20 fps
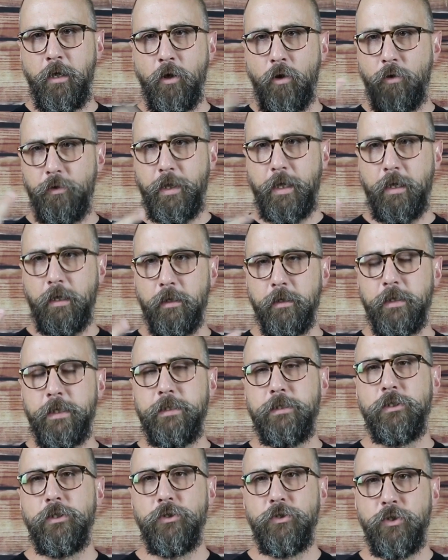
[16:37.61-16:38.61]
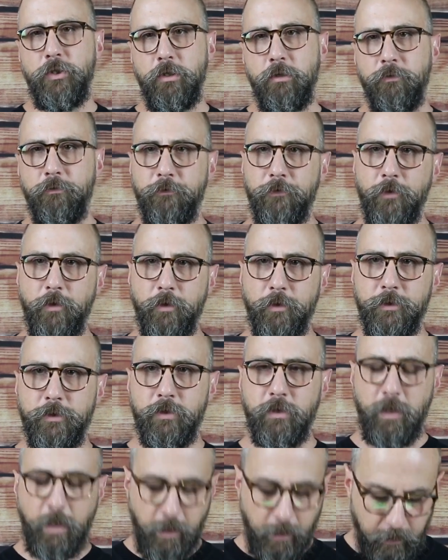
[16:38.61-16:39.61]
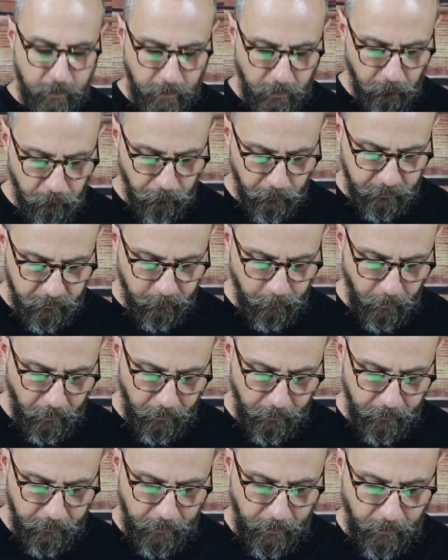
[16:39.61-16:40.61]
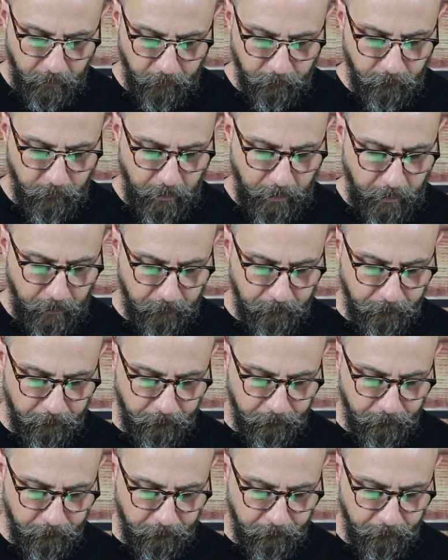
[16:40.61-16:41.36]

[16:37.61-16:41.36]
Or are they going to listen to you first and then respond out of that?